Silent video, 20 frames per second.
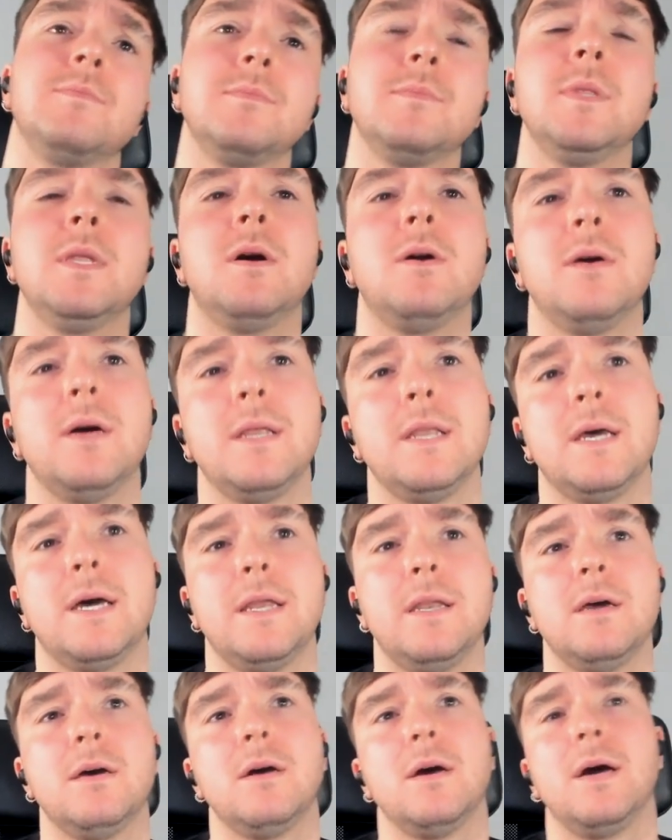no i, I
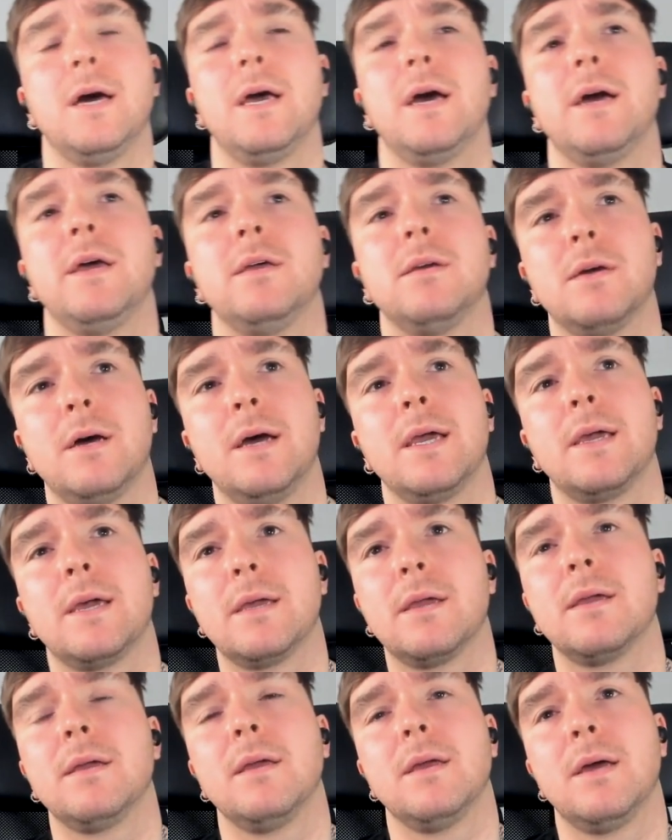know I, I
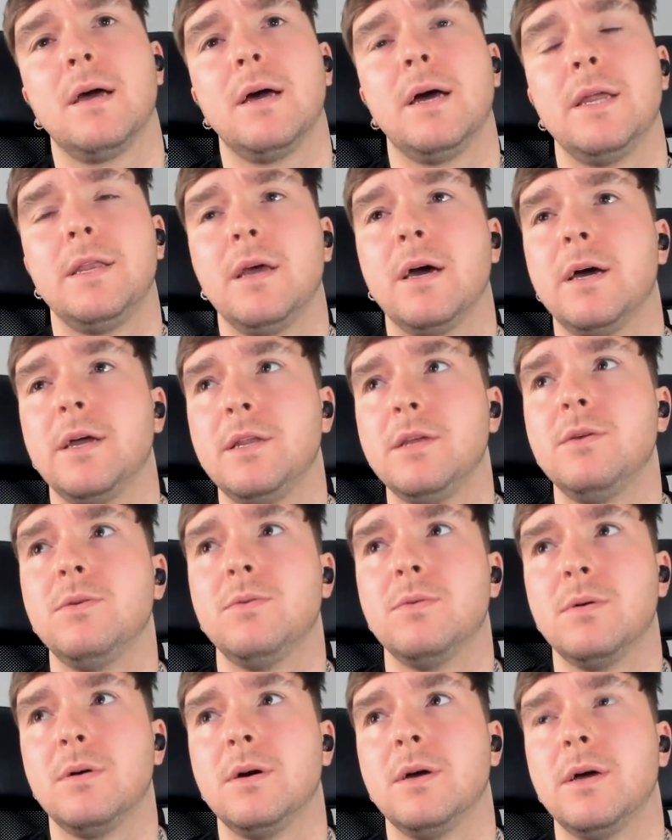i i
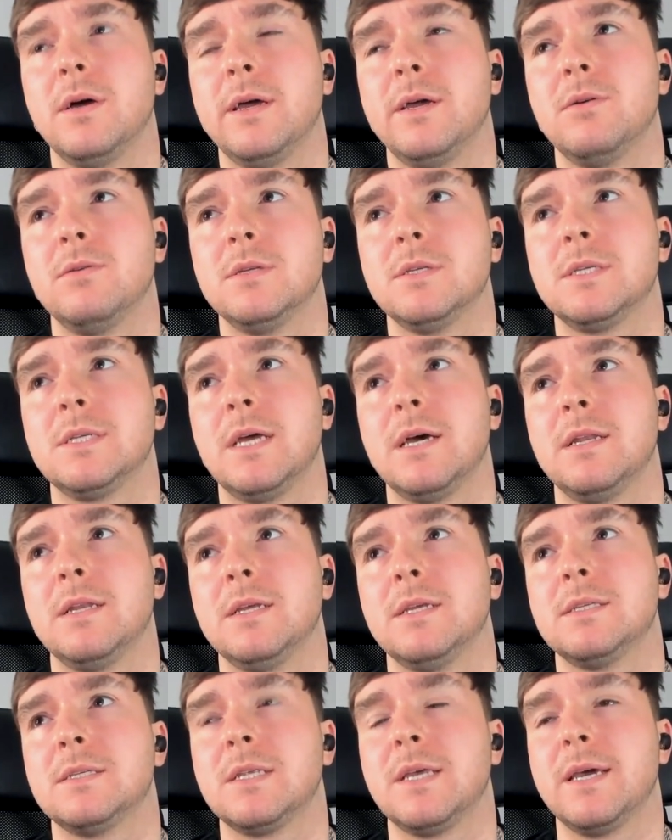do i understand
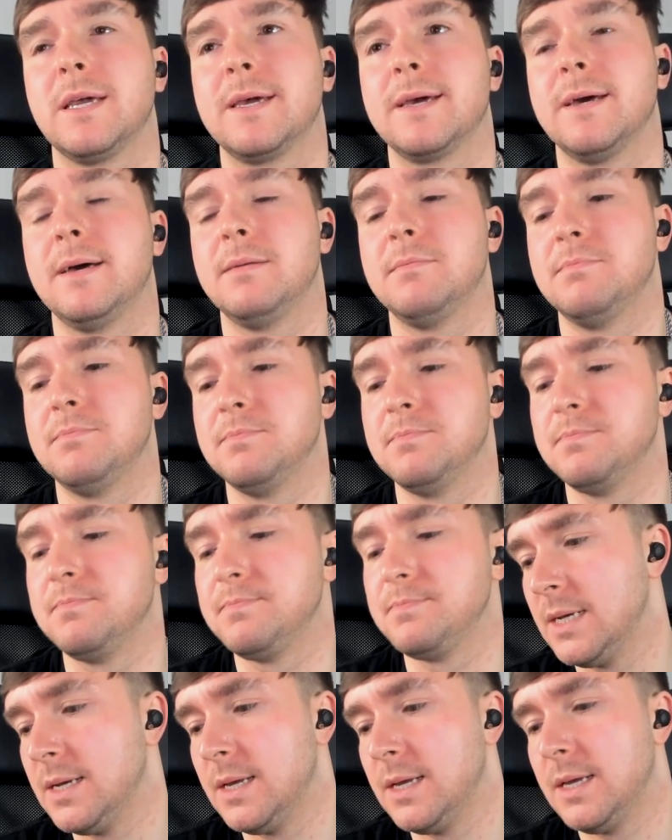it's like
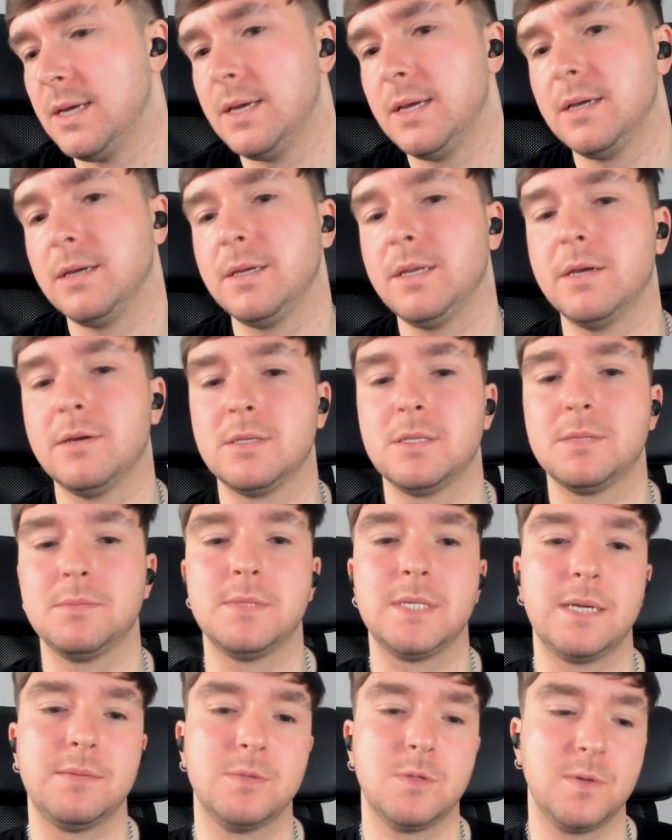you know
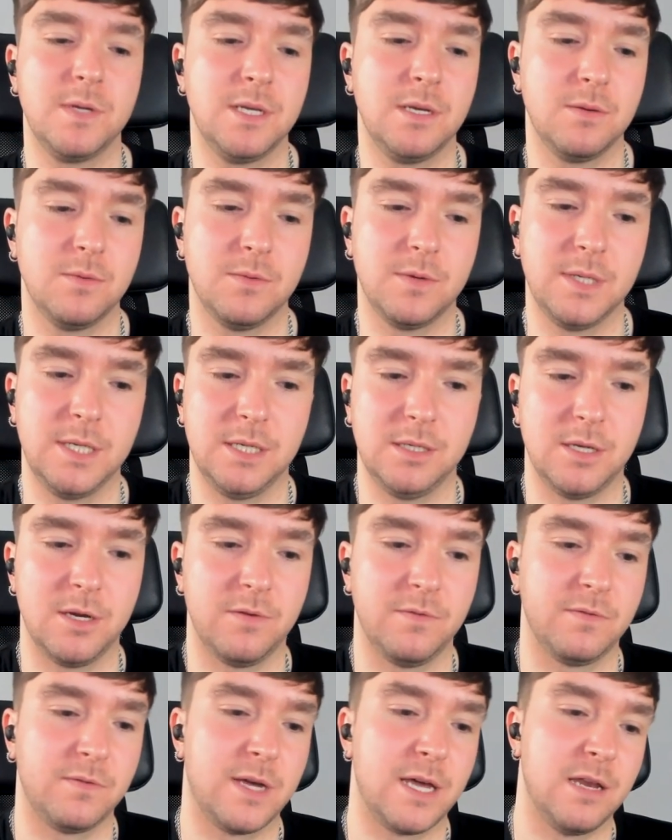sometimes when you when you
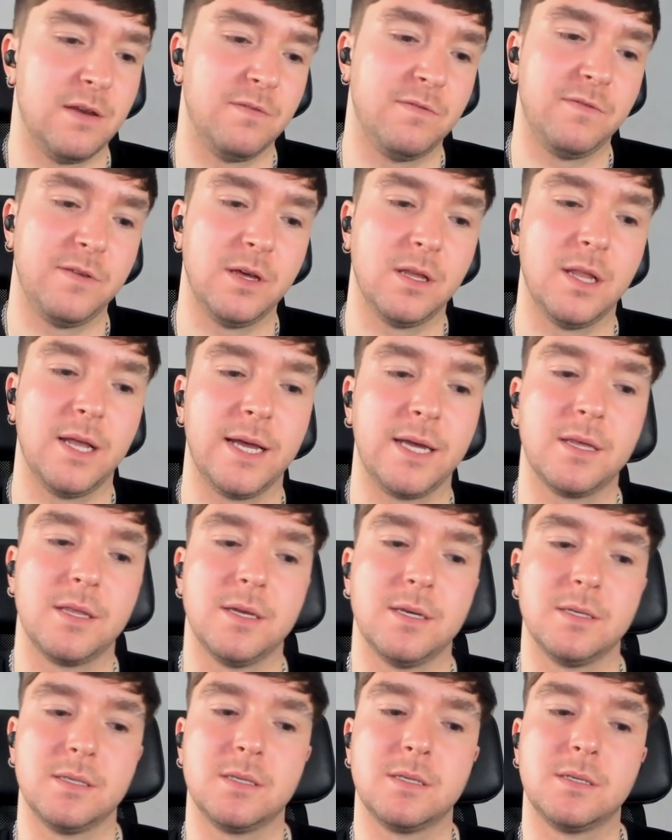don't kind of feel like
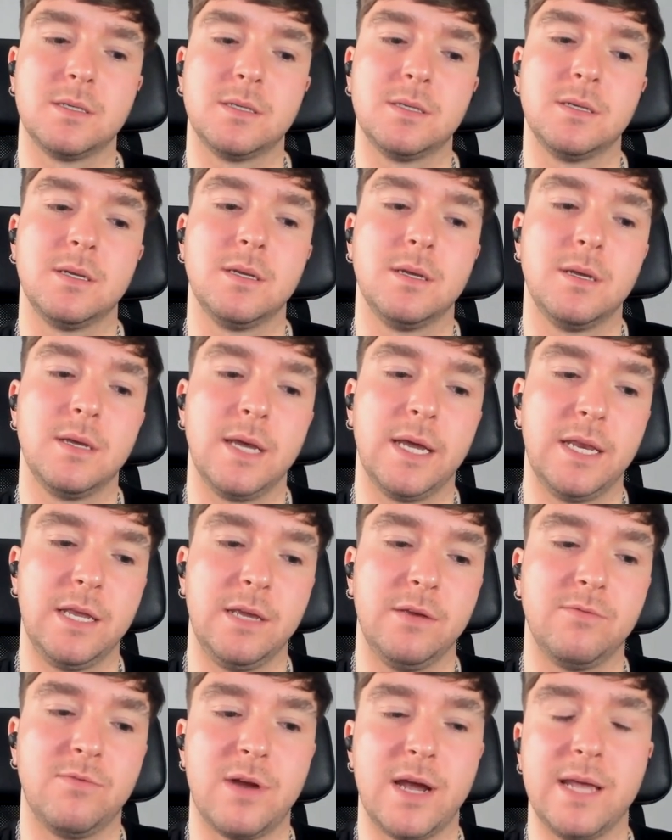there's
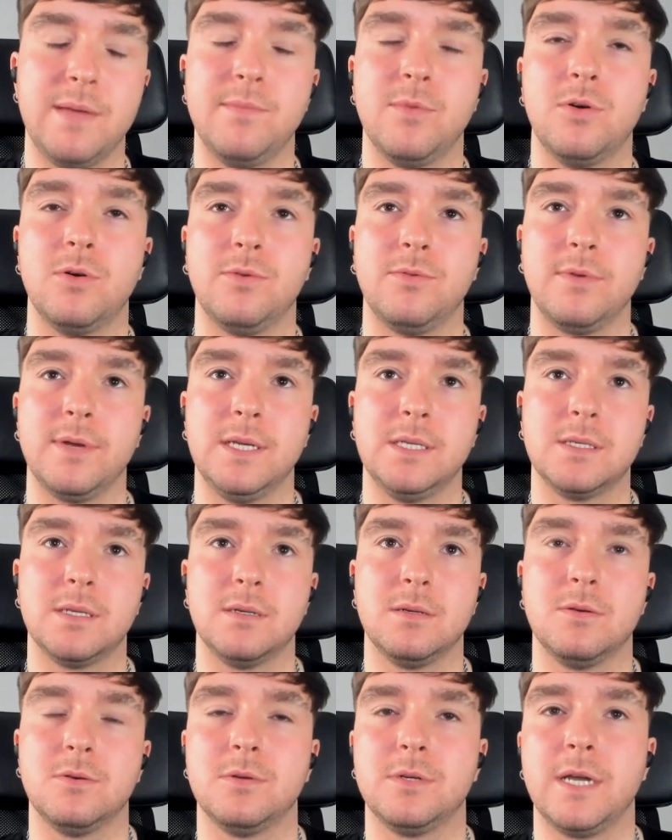any rhyme or
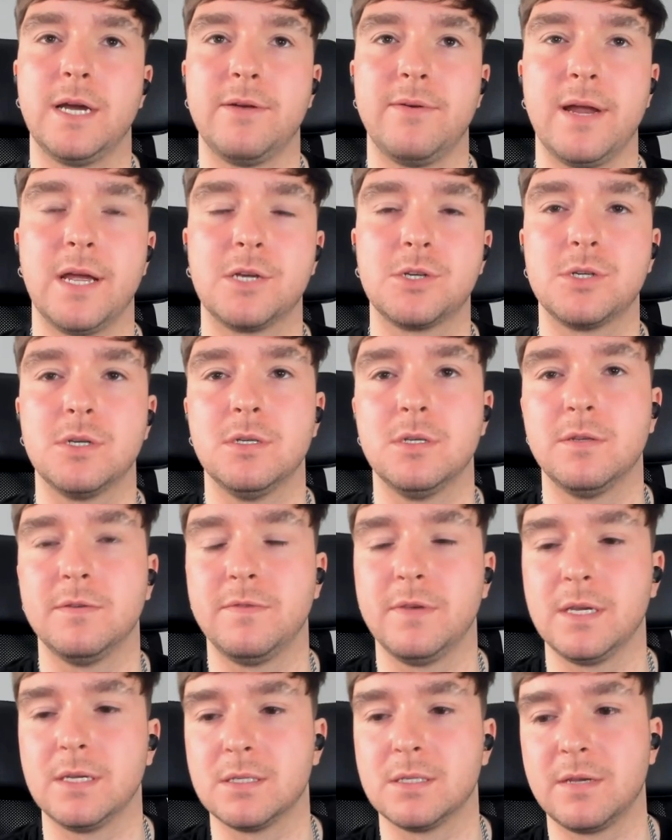reason or direction to
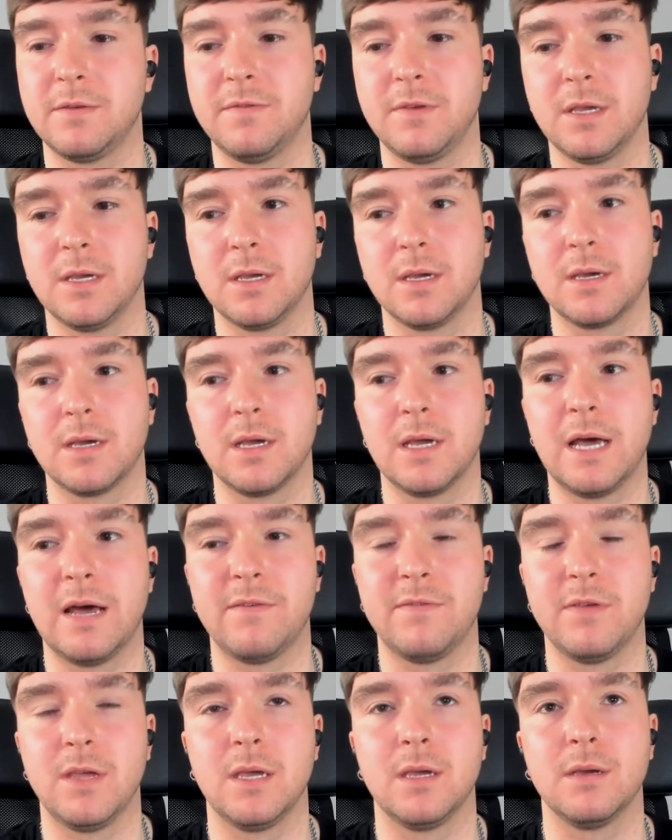things i think
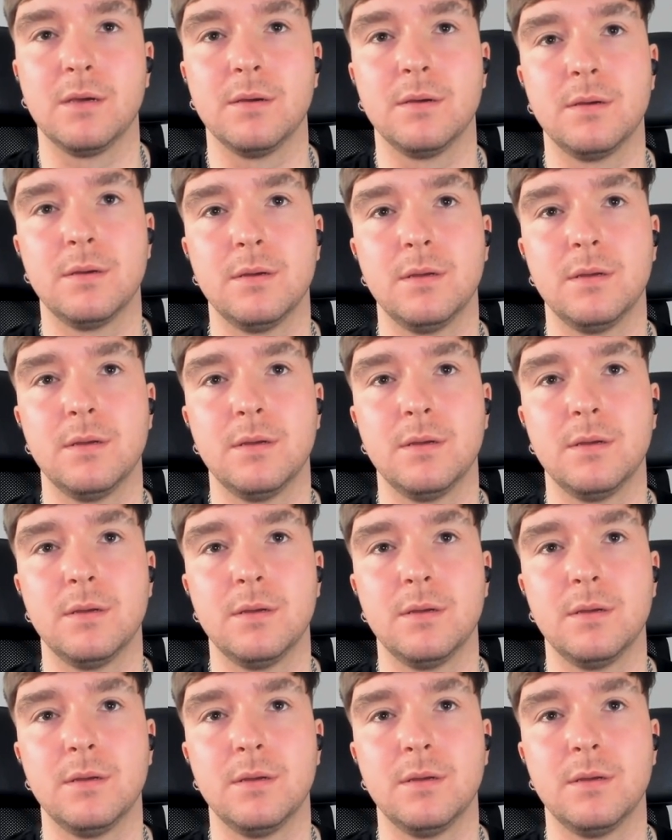having